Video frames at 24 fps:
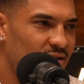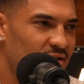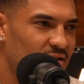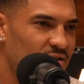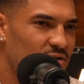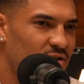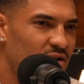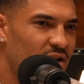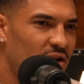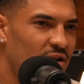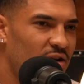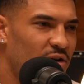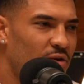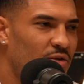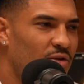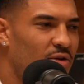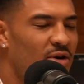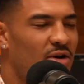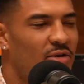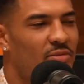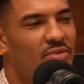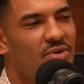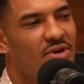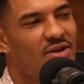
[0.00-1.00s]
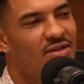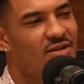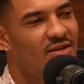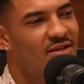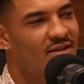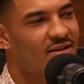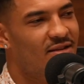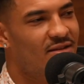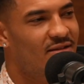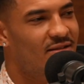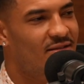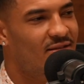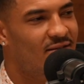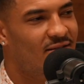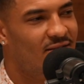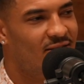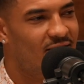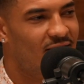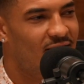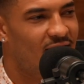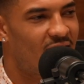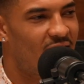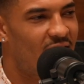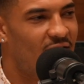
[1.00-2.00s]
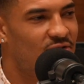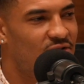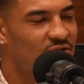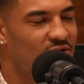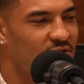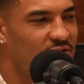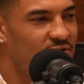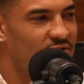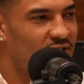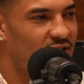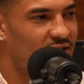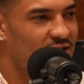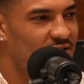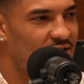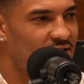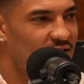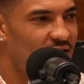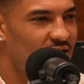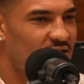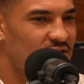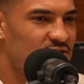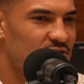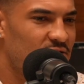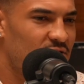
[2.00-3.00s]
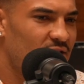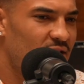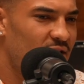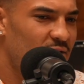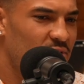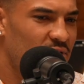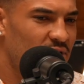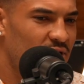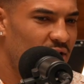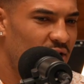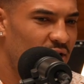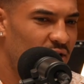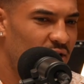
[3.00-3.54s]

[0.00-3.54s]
You kind of grow up in the after effect of that. So I mean,